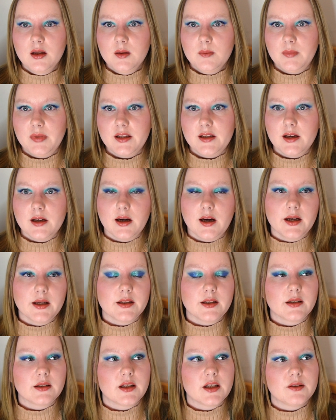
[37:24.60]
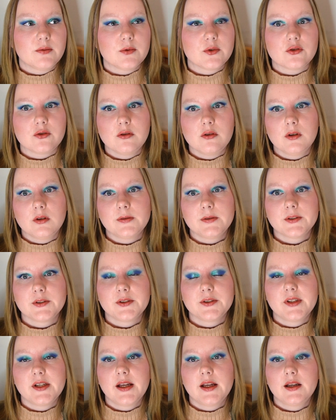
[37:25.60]
But yeah, I think that was all for
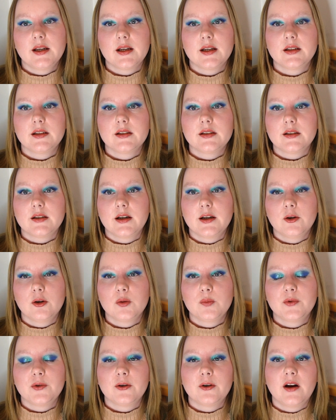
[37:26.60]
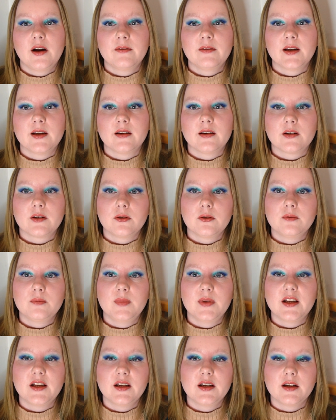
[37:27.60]
today, and I hope you're having a good
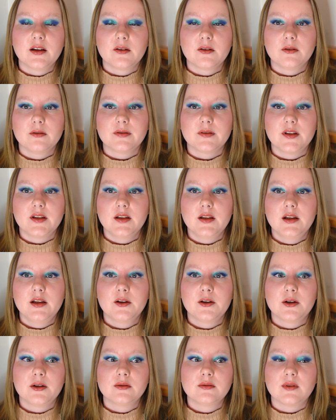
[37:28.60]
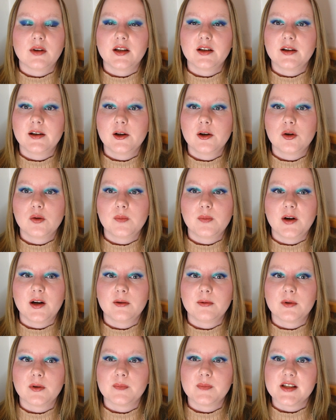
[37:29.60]
beginning of the year, and I hope I
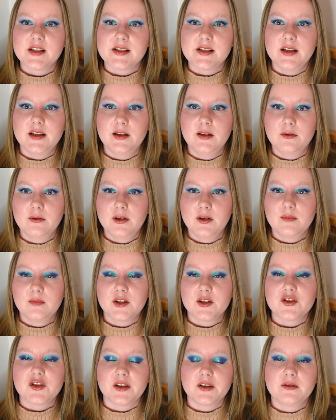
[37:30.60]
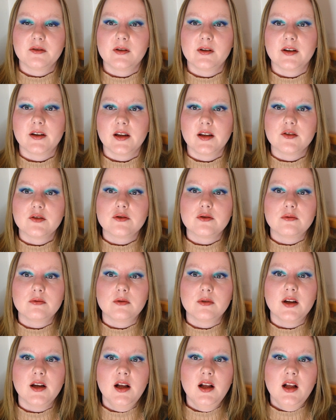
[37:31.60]
will be seeing you in my channel again
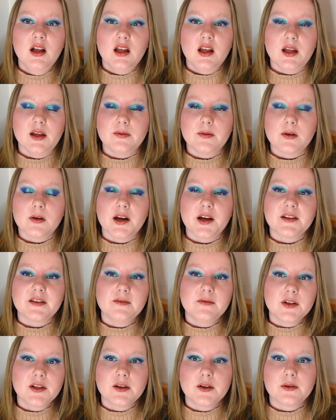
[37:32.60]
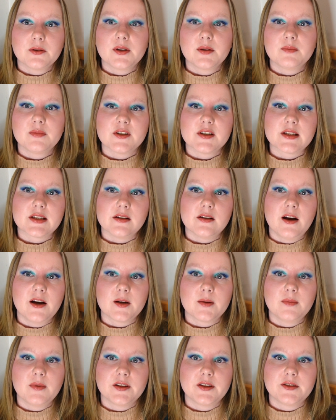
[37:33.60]
soon. If you liked the video, then press the
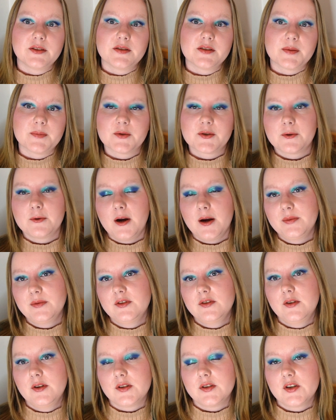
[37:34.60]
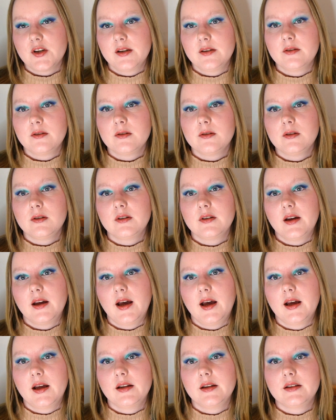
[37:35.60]
like button, subscribe to the channel,
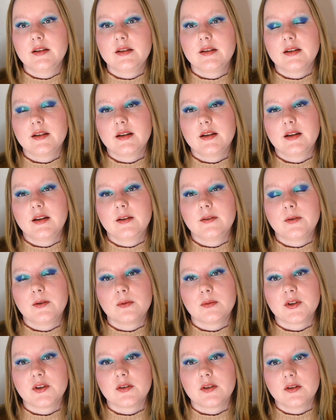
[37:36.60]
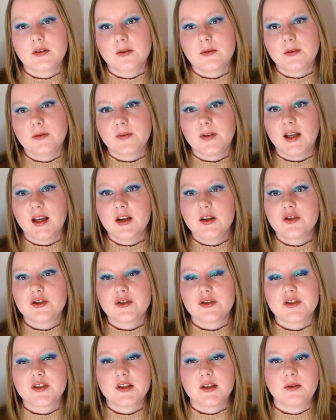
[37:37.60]
and if you want to get
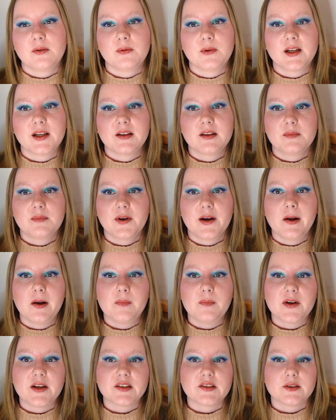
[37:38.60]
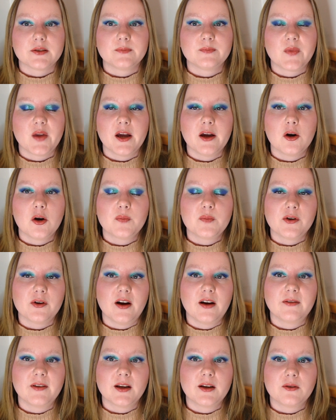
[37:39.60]
notifications, then ring the bell button. I hope you're
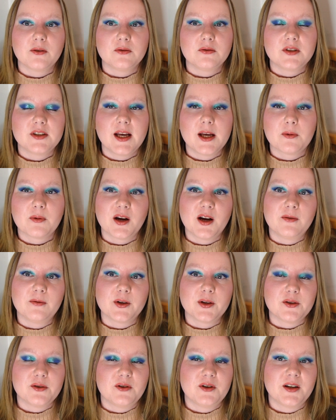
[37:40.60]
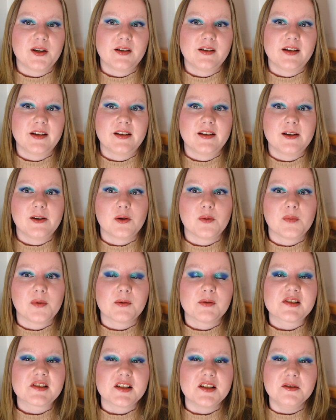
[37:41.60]
having a good day wherever you are at, and I hope I
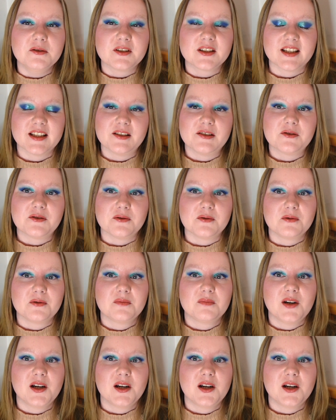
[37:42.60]
will see you again soon.